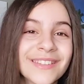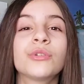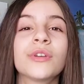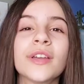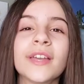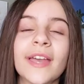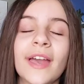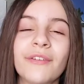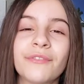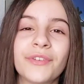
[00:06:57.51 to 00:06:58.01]
You
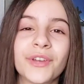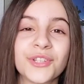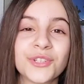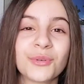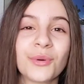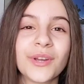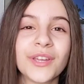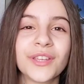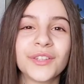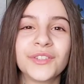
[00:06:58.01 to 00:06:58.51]
can get
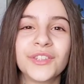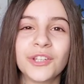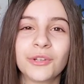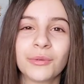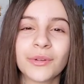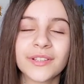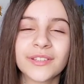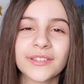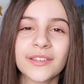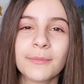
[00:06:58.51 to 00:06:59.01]
Victoria's
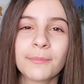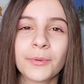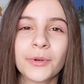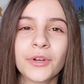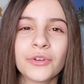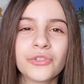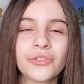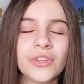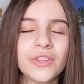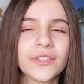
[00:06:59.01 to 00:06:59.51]
Secret
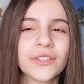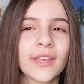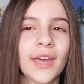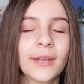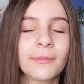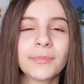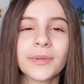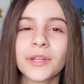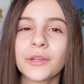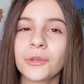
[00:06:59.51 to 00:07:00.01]
slippers. These
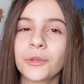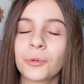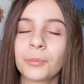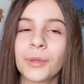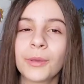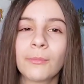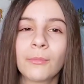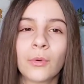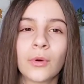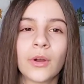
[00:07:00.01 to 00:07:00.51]
can be a little
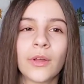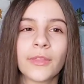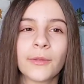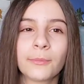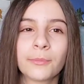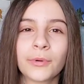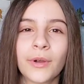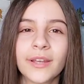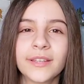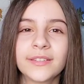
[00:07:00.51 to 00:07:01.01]
bit more on the
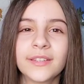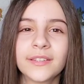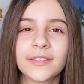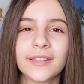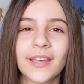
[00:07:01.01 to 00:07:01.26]
pricey